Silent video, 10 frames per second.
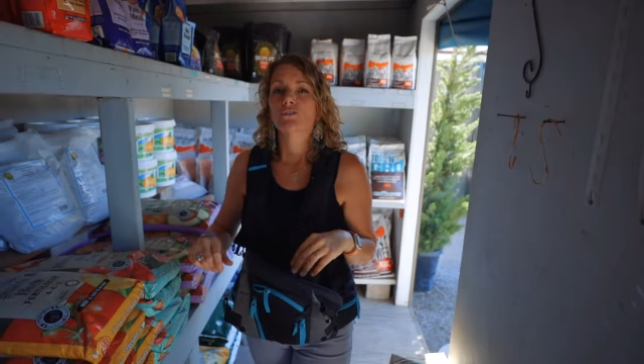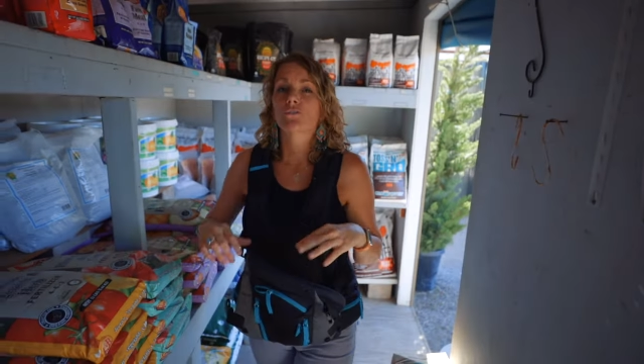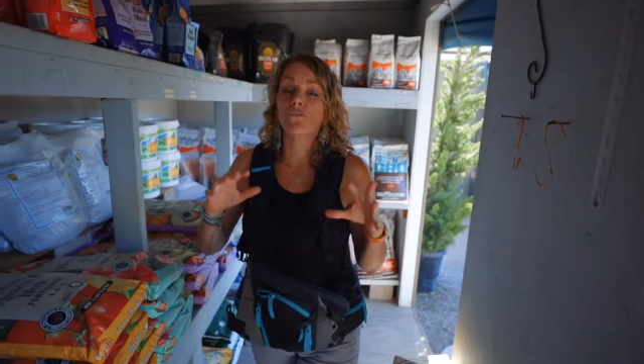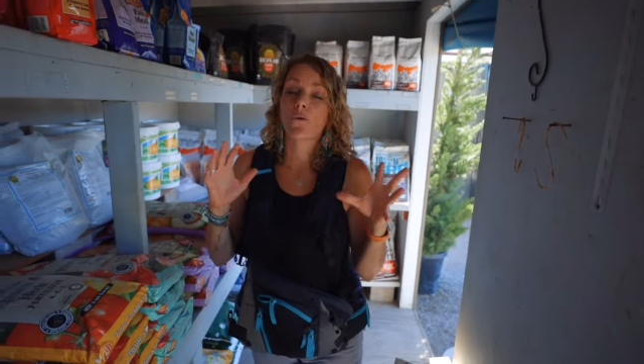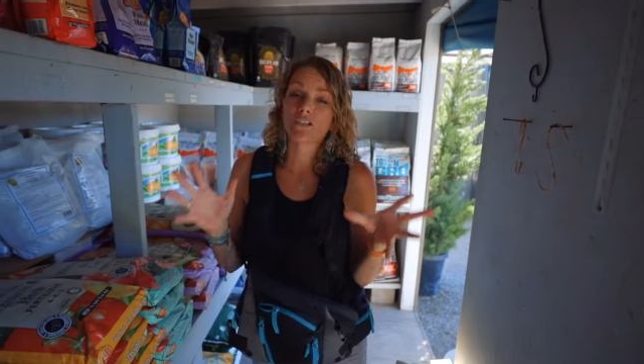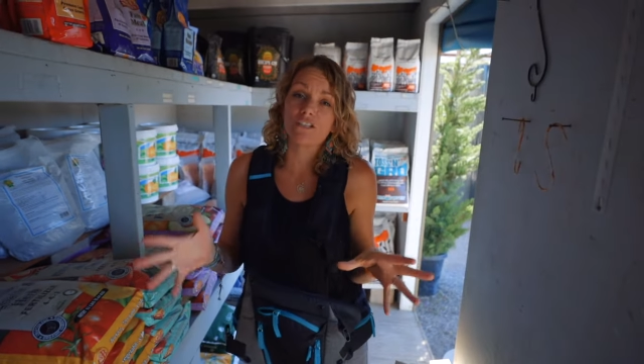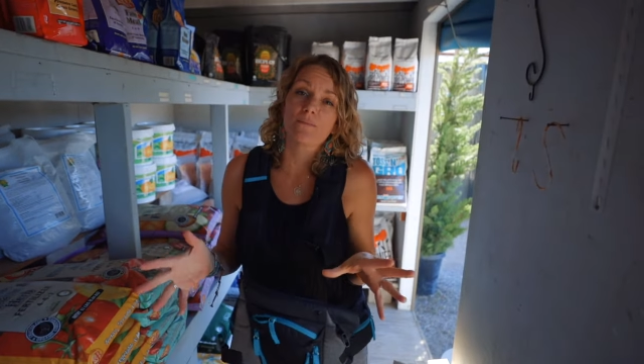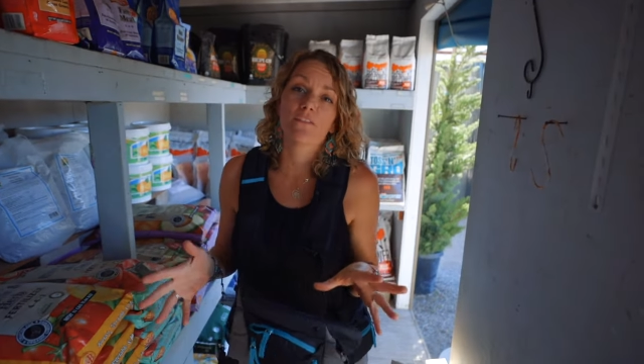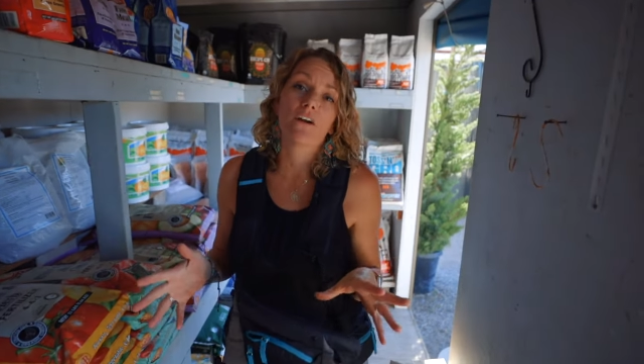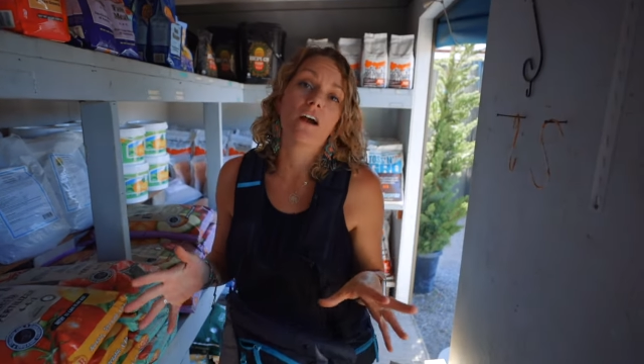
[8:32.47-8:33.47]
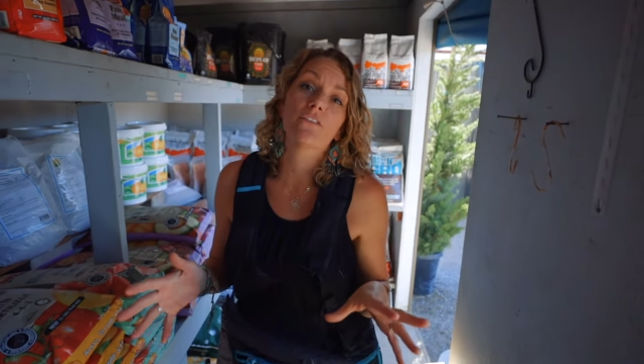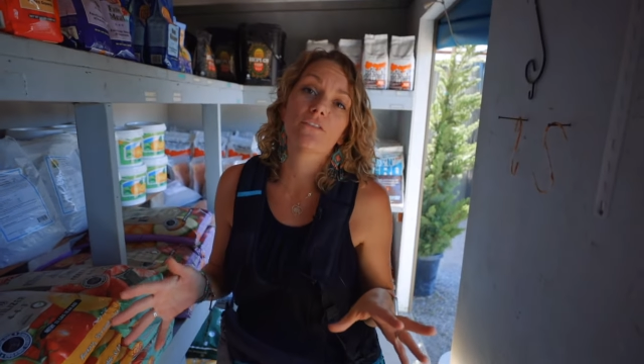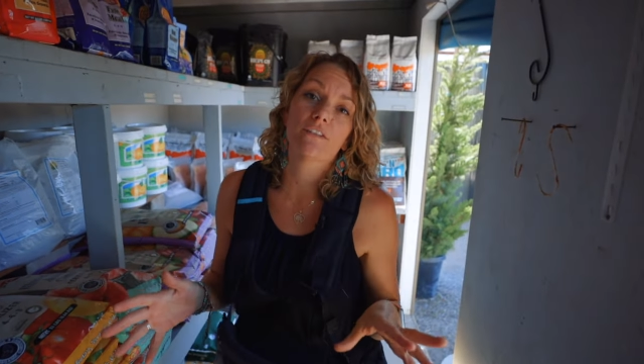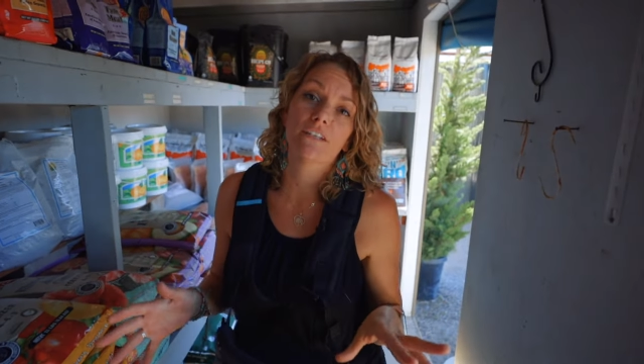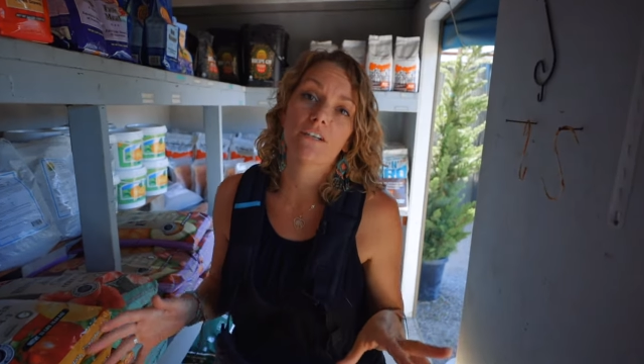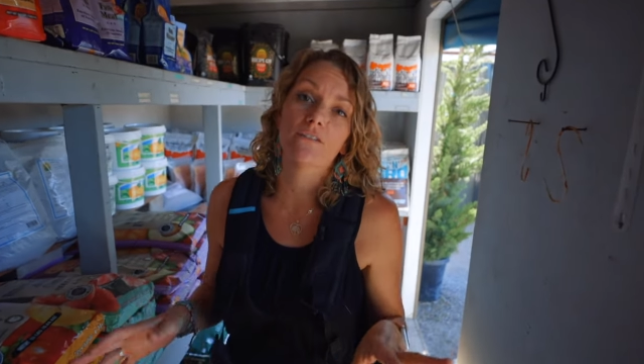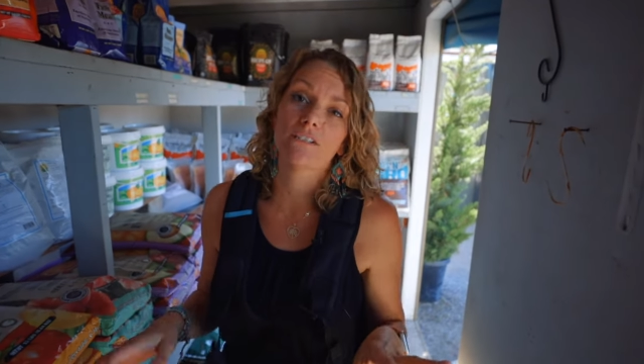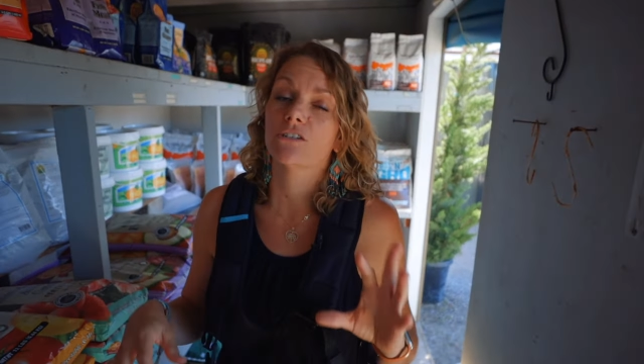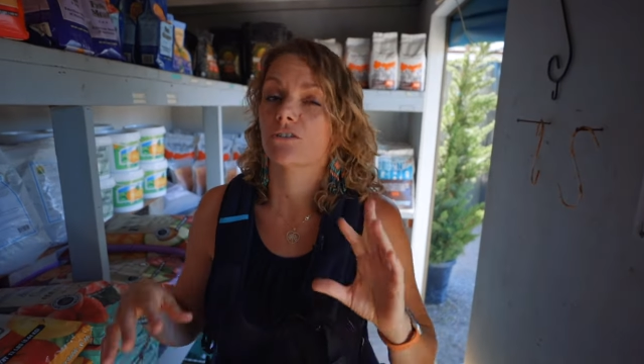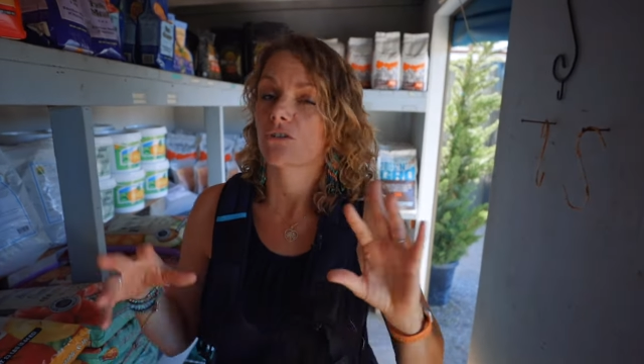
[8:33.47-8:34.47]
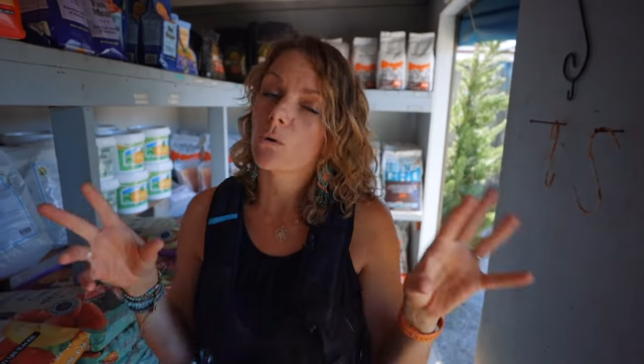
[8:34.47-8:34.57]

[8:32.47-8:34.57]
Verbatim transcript: So if you've watched some of our other videos and you're a